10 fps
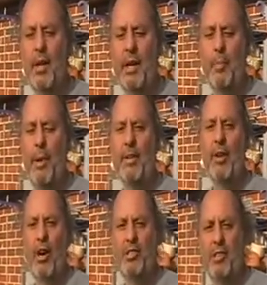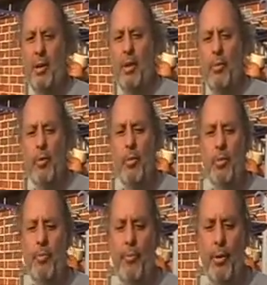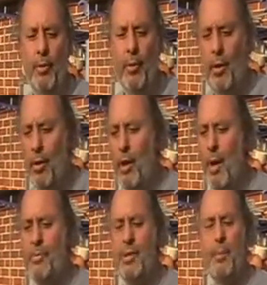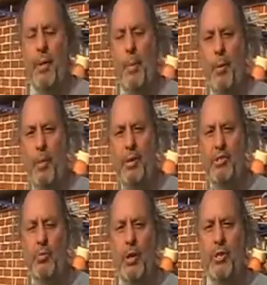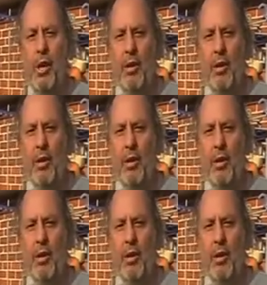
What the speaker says: You can break the ice in a room full of a lot of upset people by just one joke.